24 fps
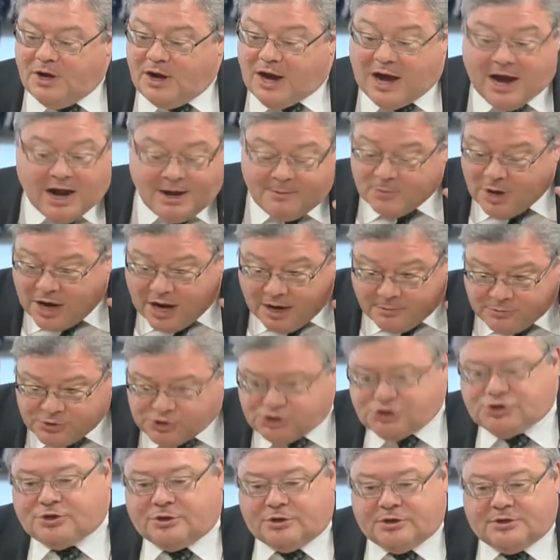I'm
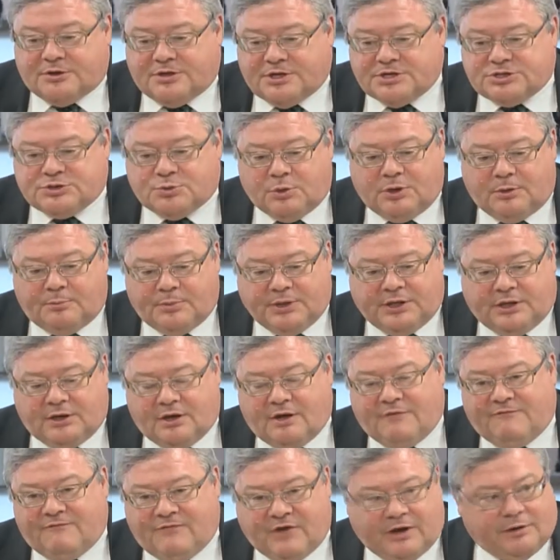sure this will be
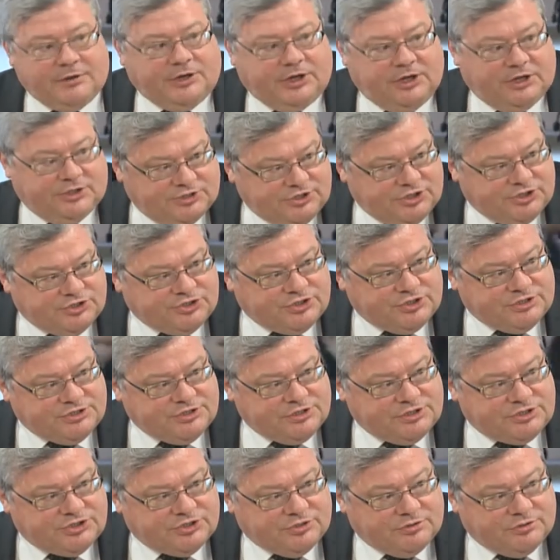a very
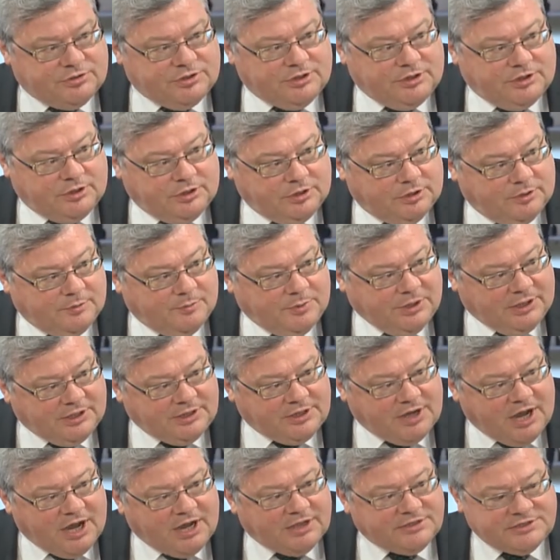contentious issue in the
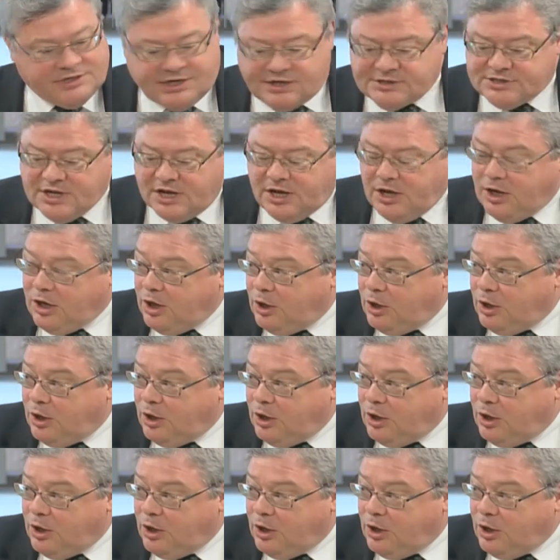European context.